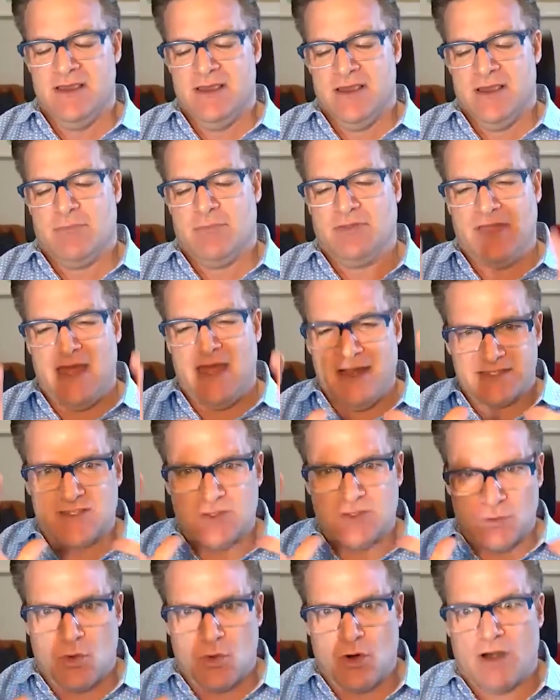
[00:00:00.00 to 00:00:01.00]
but then it's
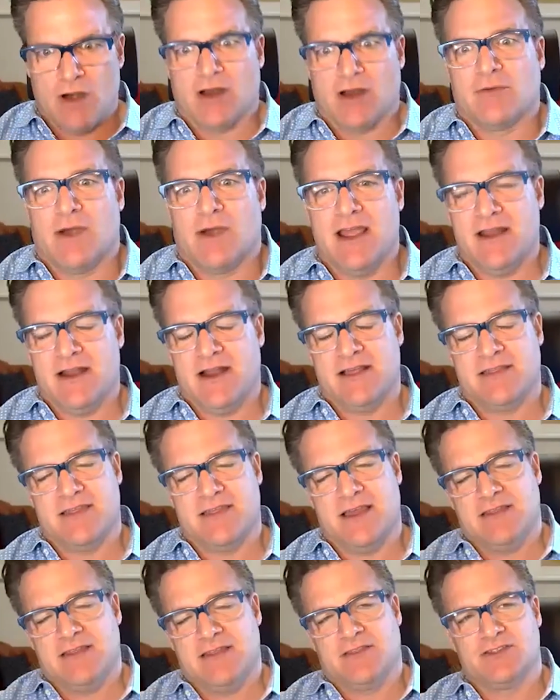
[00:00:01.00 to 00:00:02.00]
the work, right? And I,
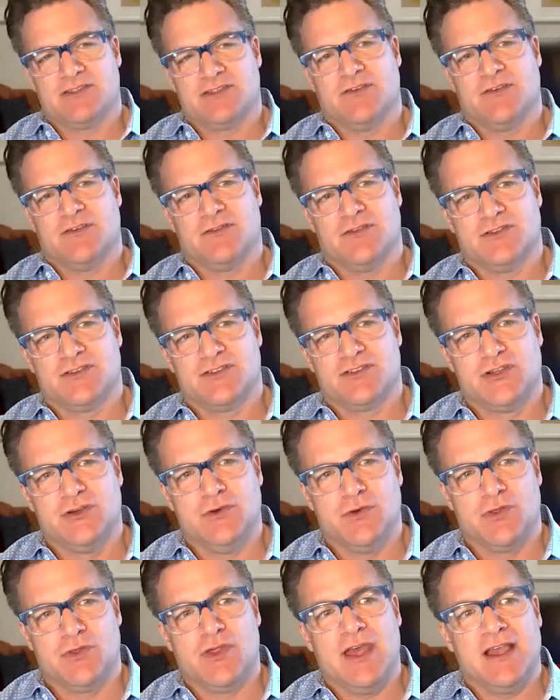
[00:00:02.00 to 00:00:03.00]
th- I think there's a, there's
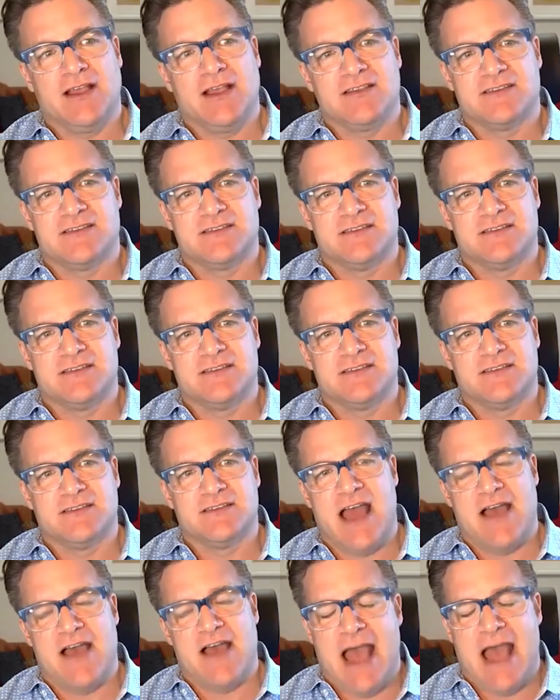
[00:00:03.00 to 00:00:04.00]
two things that
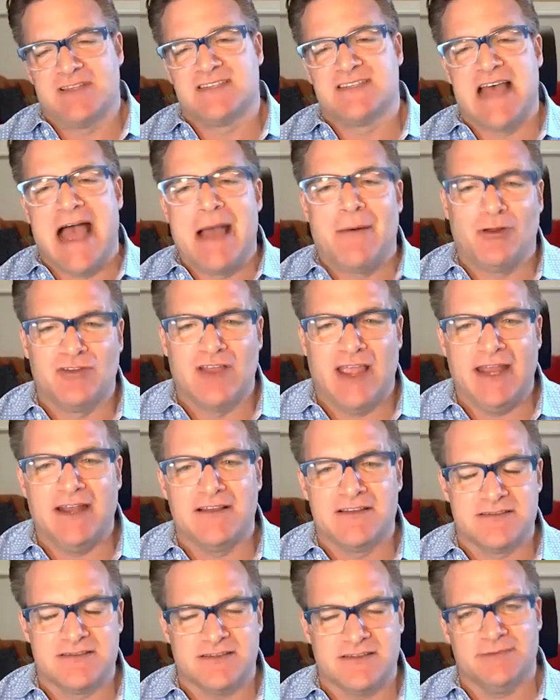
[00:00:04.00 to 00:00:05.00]
have to happen
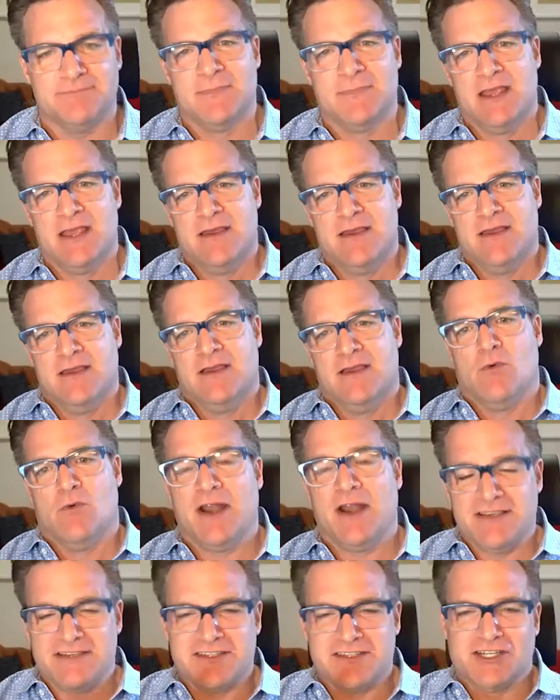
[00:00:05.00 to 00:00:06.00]
simultaneously.
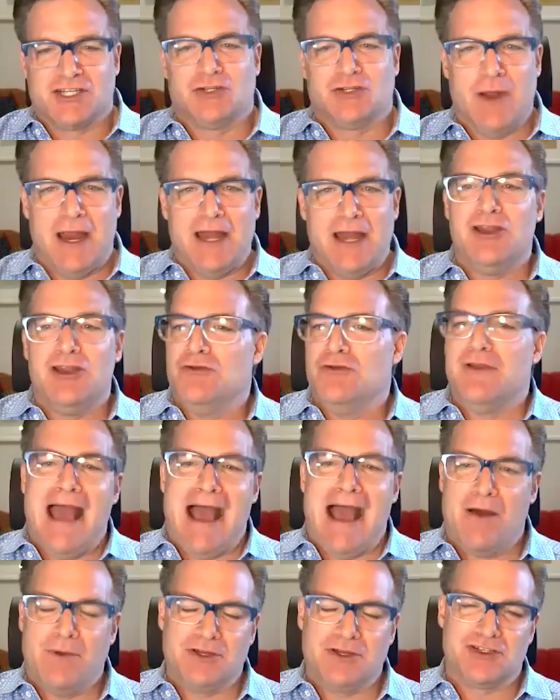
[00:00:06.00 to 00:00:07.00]
One is to create a new
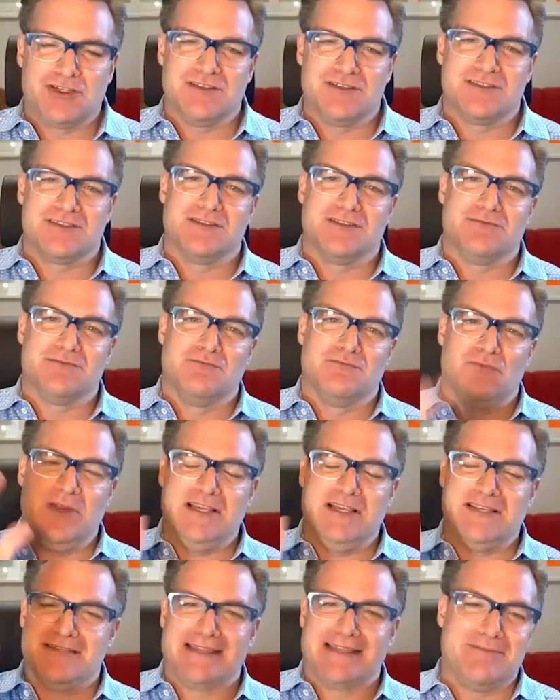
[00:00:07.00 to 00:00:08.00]
now, which is to
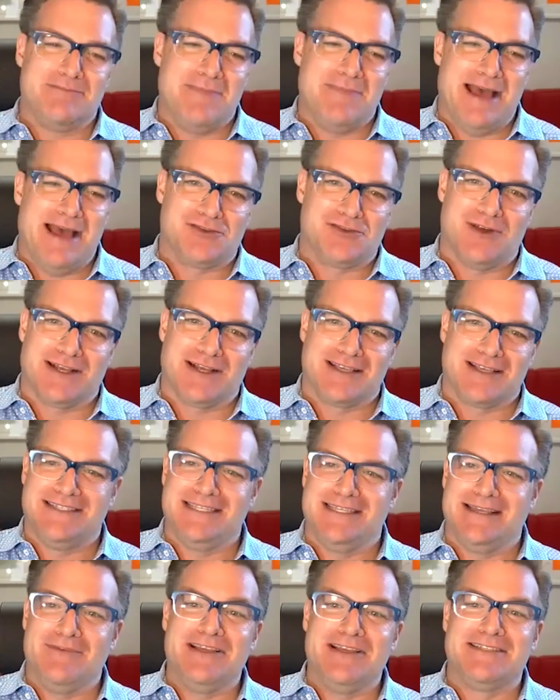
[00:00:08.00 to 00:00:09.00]
reset the metrics,
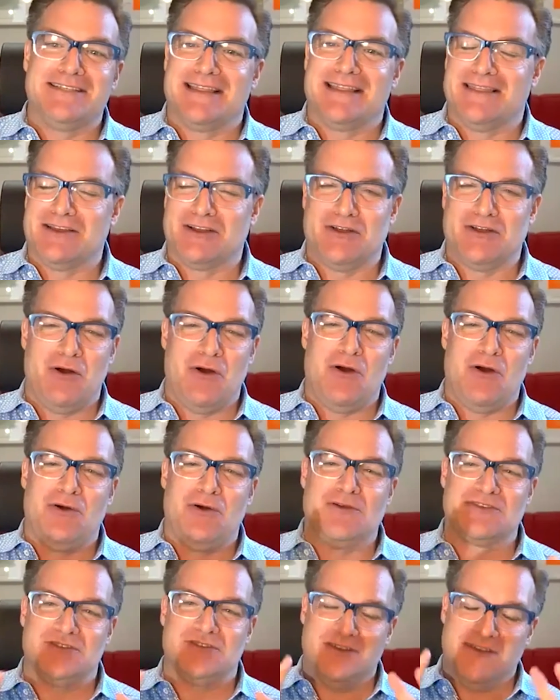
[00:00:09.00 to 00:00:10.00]
reset the
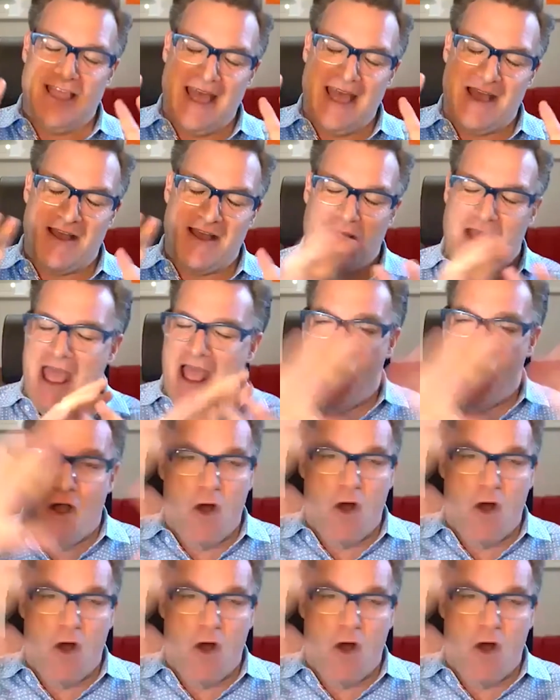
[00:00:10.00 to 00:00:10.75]
goals, uh, all